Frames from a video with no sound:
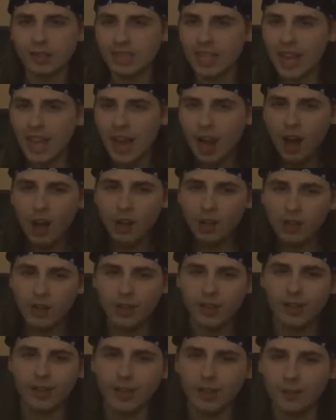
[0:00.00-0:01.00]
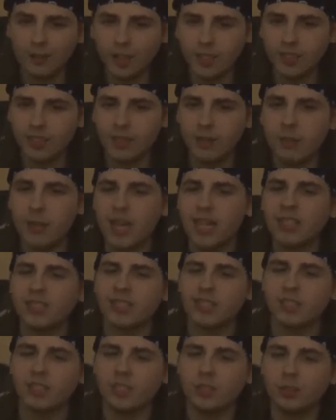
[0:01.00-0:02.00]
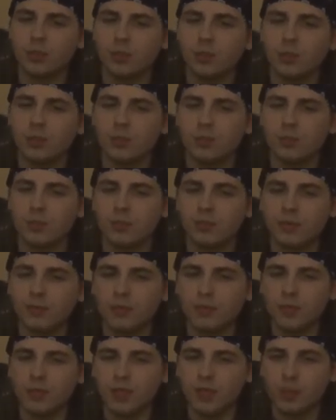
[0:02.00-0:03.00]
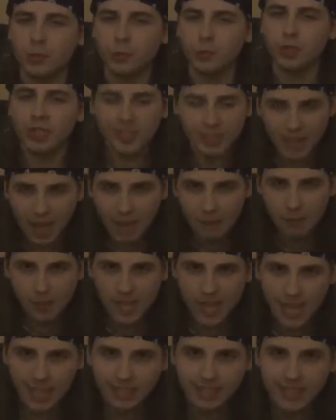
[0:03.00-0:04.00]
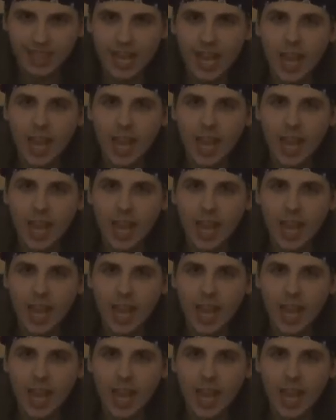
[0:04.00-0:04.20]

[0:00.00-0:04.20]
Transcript: they all eventually managed to win the upper hand